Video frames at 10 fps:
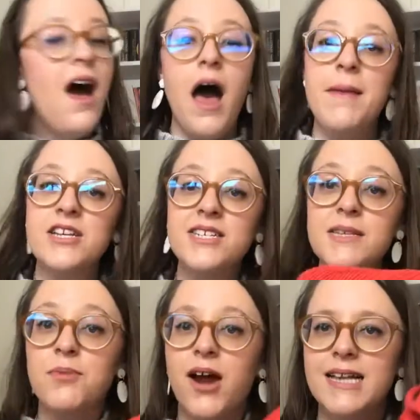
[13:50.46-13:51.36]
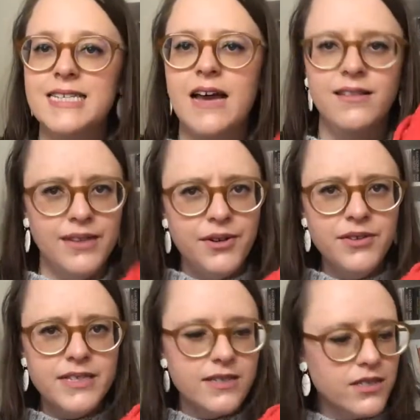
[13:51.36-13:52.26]
I'm actually surprised how little
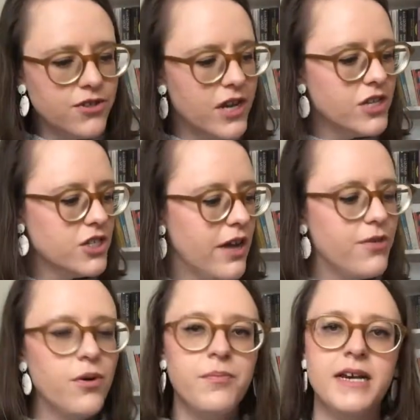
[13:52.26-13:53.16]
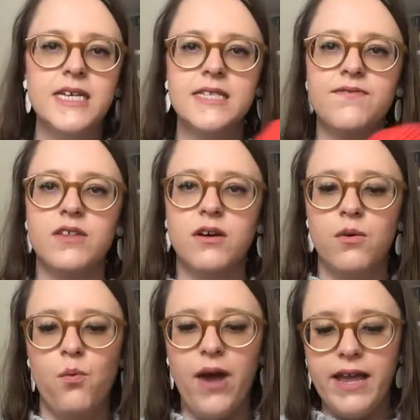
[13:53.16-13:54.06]
this is stretched. I thought because of the
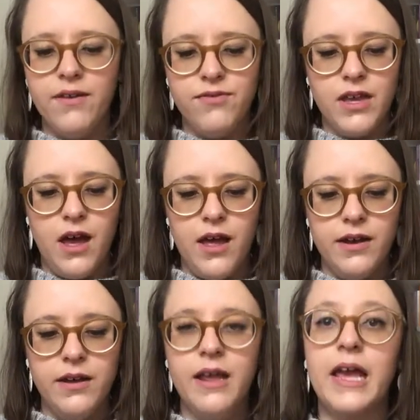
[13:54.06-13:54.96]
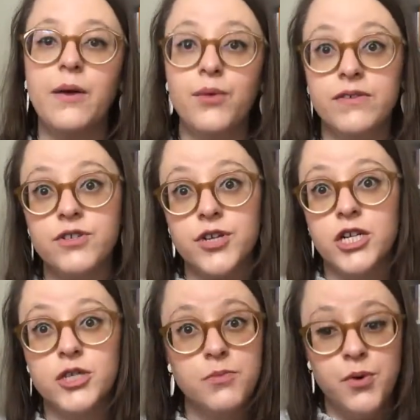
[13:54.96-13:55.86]
weight of the yarn it would have
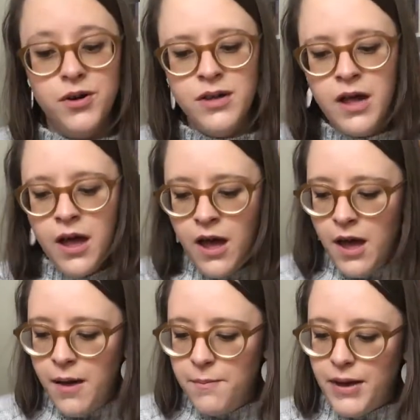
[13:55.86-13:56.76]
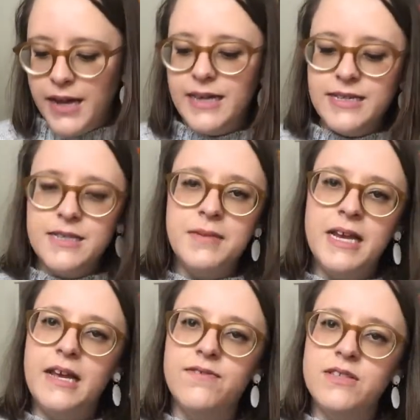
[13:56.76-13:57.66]
stretched more, but it does
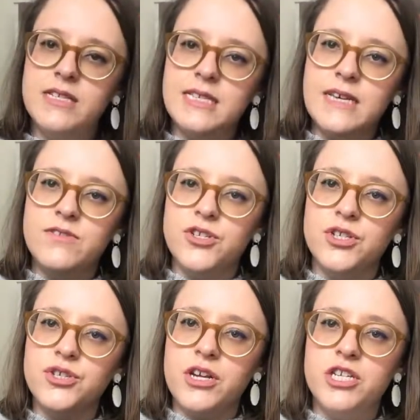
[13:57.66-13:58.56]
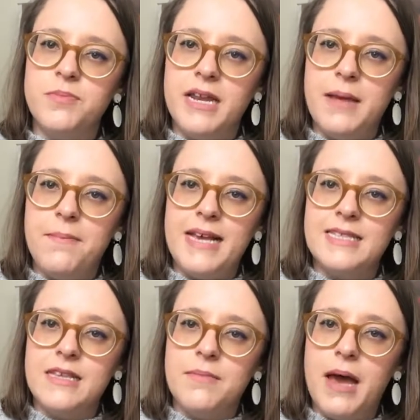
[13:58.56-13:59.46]
mean if the sleeves do stretch a bit, it makes
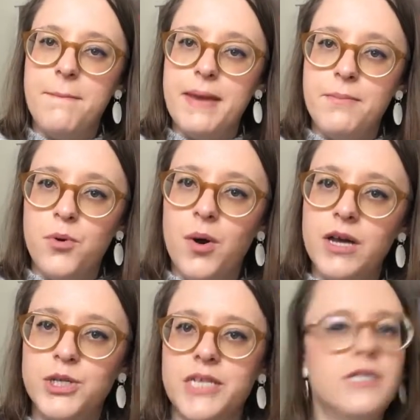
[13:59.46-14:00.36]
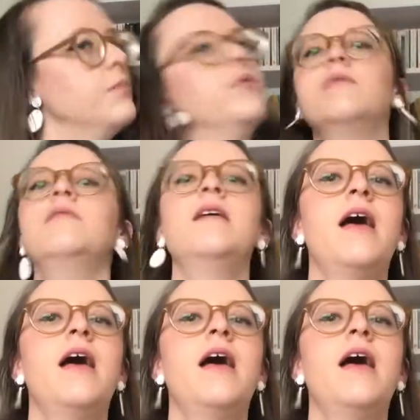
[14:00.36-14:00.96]
them a bit more adjustable.